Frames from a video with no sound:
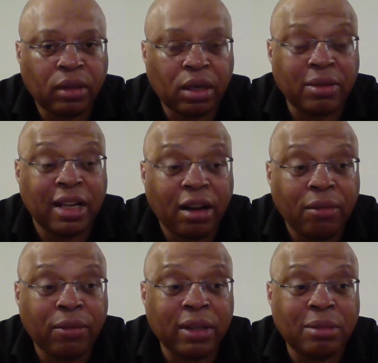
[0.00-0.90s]
I was
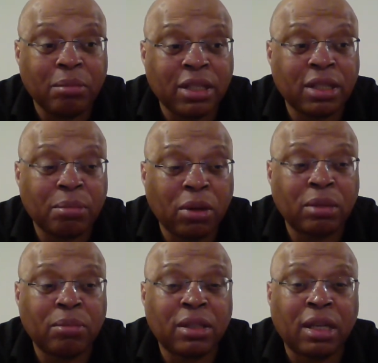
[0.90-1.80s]
helpful as much as
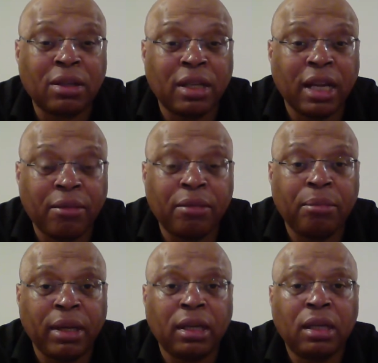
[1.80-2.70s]
possible as I could ever have
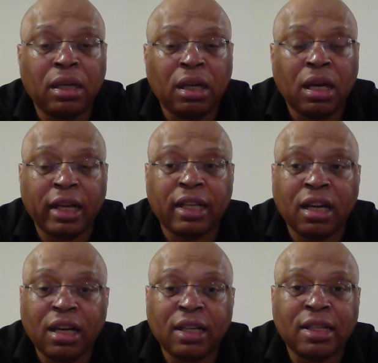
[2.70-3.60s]
been. I
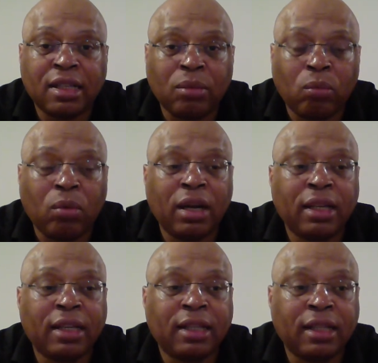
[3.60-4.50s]
can't understand why
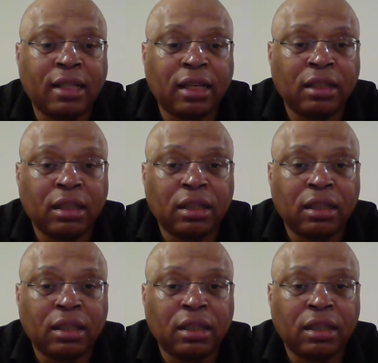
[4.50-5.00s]
they did that.